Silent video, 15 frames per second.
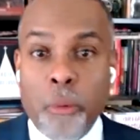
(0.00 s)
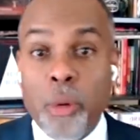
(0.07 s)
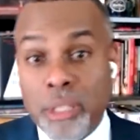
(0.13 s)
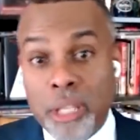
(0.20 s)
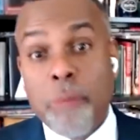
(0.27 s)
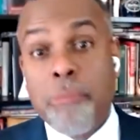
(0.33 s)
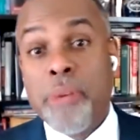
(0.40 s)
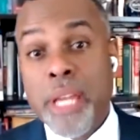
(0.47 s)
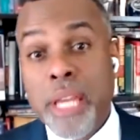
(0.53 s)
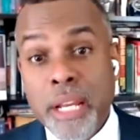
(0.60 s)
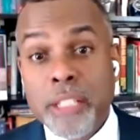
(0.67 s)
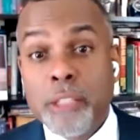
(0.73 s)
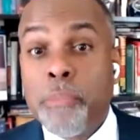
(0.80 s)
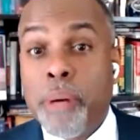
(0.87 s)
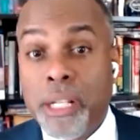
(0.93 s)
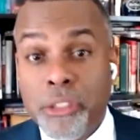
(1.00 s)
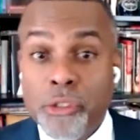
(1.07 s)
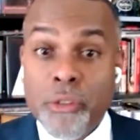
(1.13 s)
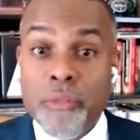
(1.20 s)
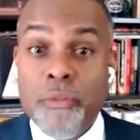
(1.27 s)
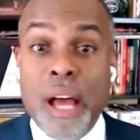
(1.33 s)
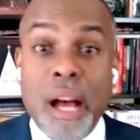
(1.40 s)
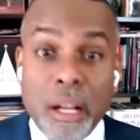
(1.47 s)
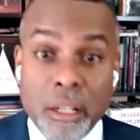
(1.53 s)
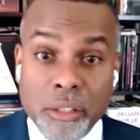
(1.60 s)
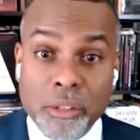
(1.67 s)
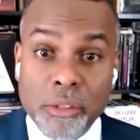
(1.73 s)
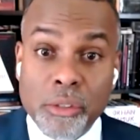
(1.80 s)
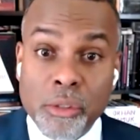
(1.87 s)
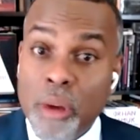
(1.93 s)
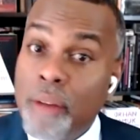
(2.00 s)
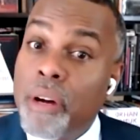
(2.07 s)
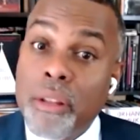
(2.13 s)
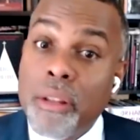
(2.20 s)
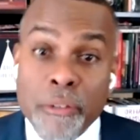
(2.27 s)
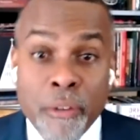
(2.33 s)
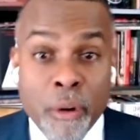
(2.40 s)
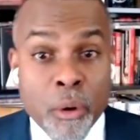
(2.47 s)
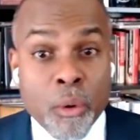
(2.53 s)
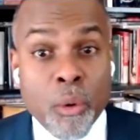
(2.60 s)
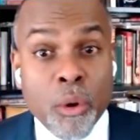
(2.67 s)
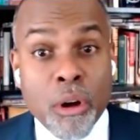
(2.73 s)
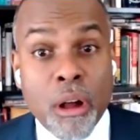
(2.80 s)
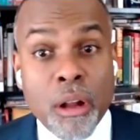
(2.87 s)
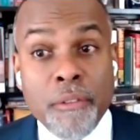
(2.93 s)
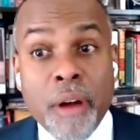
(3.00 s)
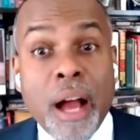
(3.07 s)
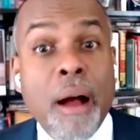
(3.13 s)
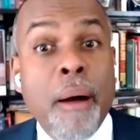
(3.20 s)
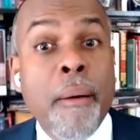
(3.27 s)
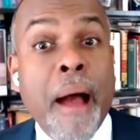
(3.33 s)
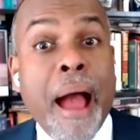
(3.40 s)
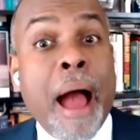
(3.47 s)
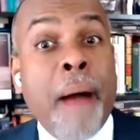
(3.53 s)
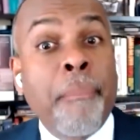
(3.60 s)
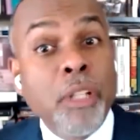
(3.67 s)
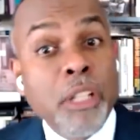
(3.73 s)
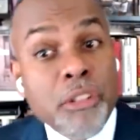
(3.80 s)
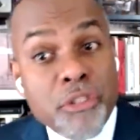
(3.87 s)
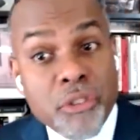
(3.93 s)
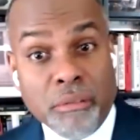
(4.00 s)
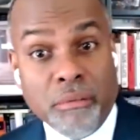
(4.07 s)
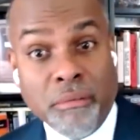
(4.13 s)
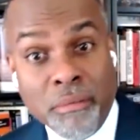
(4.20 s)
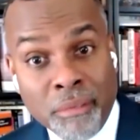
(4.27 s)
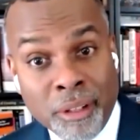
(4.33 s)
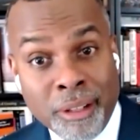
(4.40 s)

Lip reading: and what they mean is budget your values. You have other folk who are calling for abolition,